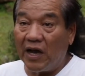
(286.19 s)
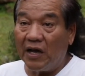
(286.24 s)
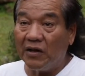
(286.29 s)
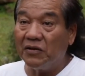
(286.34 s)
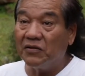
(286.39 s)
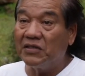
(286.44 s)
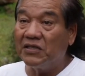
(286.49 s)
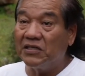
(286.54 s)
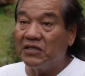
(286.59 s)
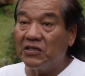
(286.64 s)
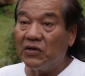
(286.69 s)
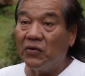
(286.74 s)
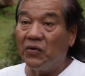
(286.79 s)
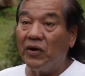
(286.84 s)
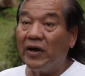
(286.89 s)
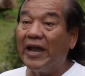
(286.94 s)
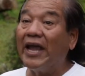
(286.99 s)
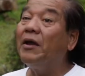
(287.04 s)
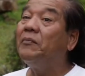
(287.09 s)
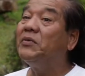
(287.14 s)
I just
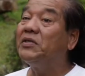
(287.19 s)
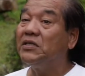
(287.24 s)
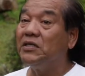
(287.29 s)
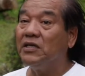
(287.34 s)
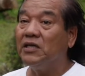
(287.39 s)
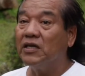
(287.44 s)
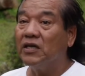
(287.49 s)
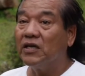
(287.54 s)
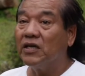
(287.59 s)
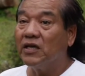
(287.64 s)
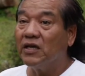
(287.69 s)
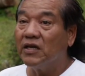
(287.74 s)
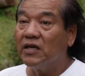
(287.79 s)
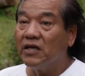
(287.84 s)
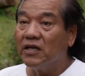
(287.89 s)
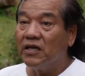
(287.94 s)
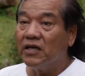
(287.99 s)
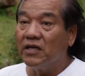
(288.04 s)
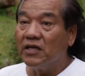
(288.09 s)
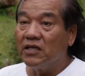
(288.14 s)
saw empty.
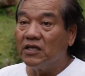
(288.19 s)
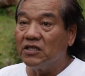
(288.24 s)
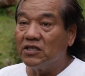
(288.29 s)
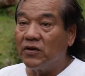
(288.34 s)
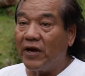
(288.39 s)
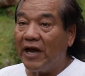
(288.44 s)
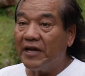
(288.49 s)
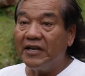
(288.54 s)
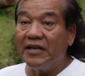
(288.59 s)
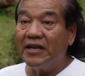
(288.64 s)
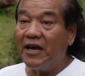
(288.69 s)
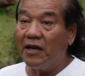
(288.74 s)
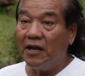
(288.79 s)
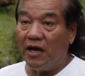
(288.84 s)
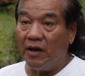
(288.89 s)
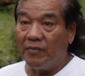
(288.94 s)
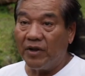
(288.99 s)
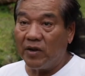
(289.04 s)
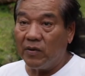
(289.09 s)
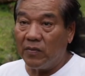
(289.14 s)
So I didn't
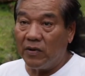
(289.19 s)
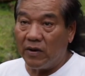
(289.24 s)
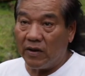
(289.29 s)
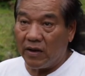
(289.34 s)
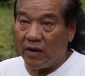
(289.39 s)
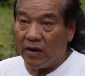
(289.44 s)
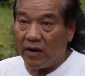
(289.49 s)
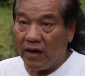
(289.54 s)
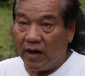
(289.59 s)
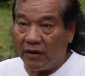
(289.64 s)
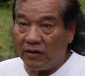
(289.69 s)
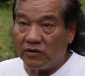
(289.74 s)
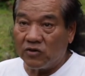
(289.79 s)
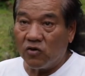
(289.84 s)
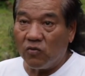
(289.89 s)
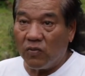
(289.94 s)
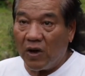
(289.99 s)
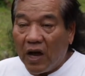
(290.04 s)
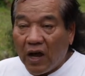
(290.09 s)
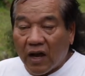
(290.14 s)
alarm anybody. I
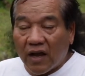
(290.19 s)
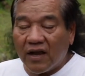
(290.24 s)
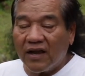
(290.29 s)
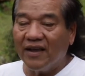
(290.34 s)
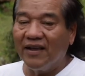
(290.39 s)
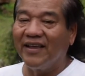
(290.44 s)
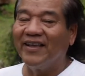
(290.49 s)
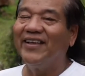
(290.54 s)
just go back